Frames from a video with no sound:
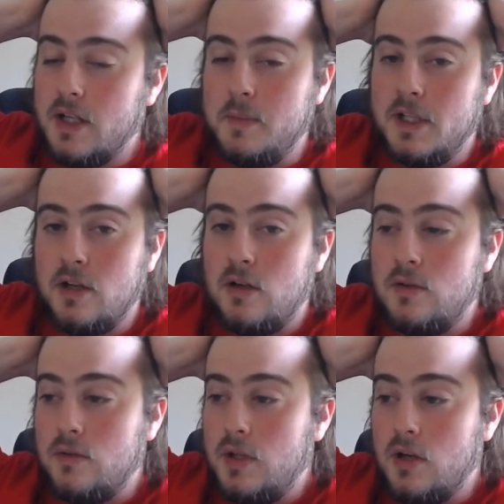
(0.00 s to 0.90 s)
Let me
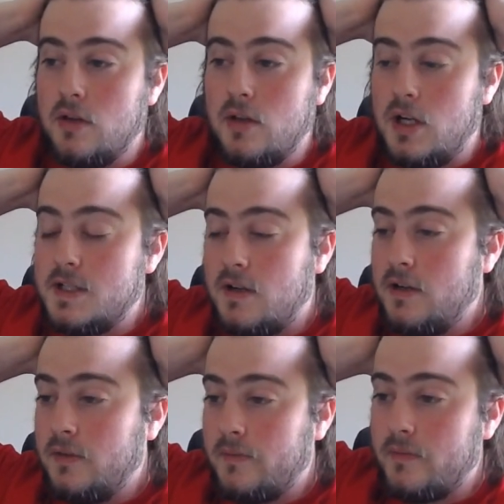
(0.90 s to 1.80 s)
know your thoughts
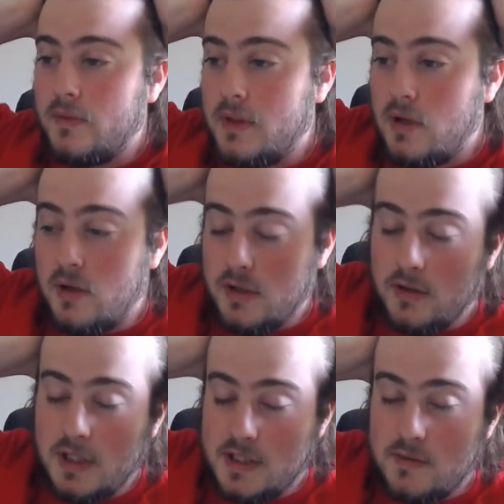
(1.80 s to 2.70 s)
on
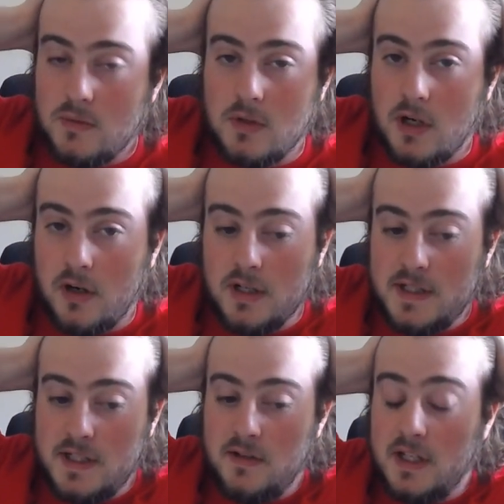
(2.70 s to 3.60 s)
all these cool
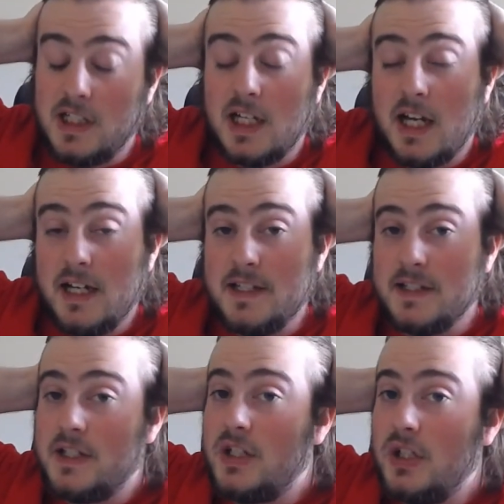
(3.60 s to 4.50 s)
cards. Do you think Cocytus
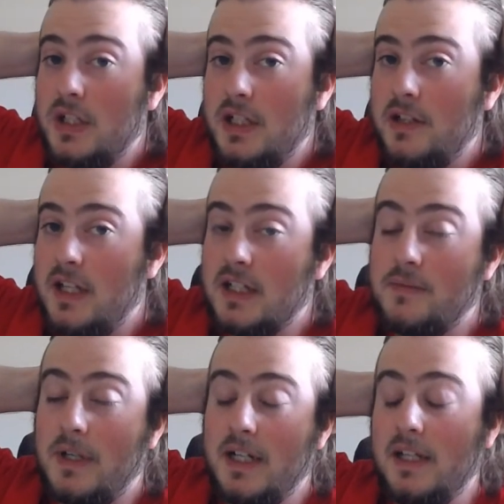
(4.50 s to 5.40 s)
is good? Do you think
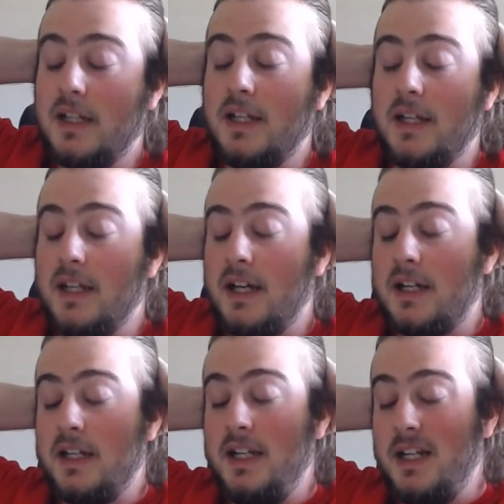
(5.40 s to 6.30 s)
it's what the
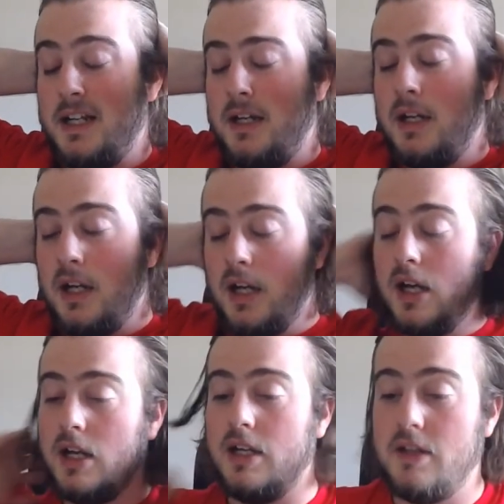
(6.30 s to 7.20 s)
deck needed?
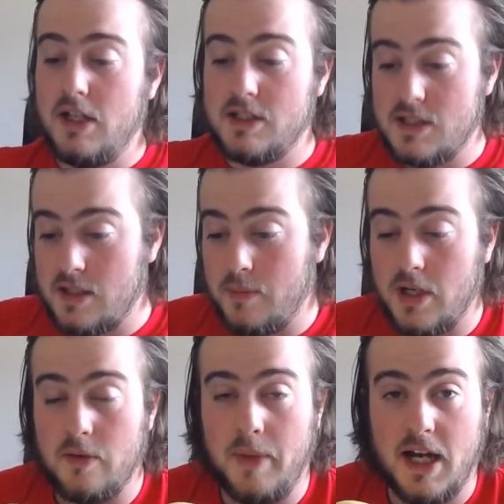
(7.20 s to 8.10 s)
Do you think it's just a
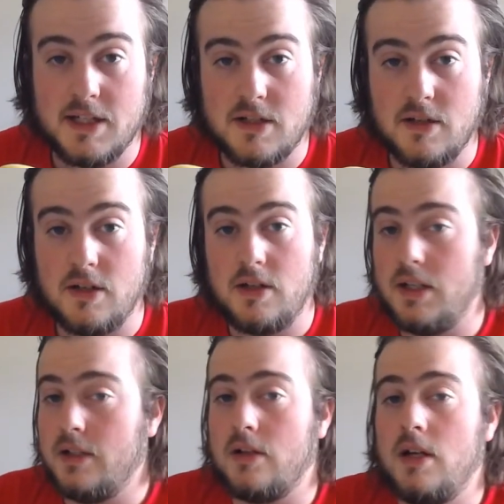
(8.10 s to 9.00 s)
better Baskirk?
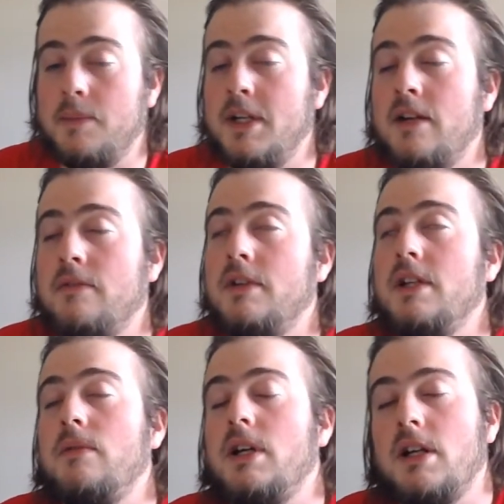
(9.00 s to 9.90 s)
I mean, I
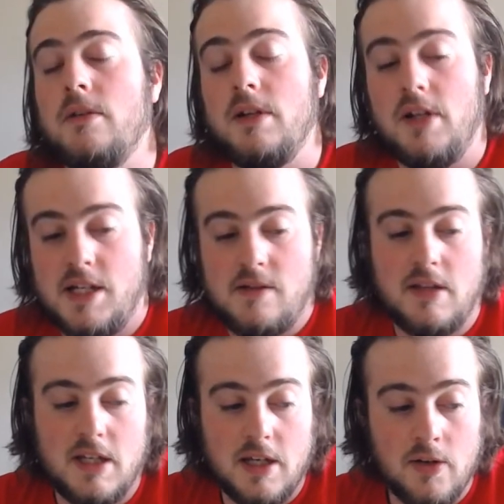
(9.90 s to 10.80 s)
really want to know what you guys are
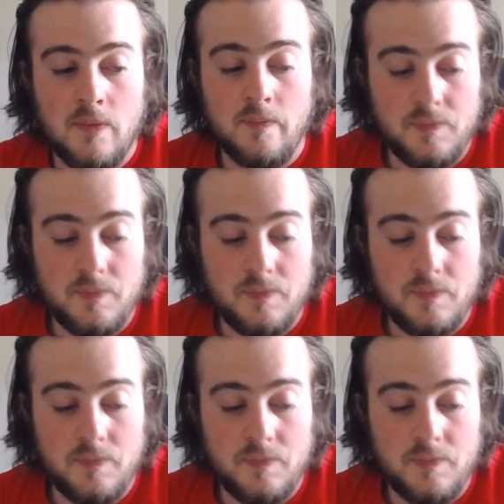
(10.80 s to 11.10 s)
thinking.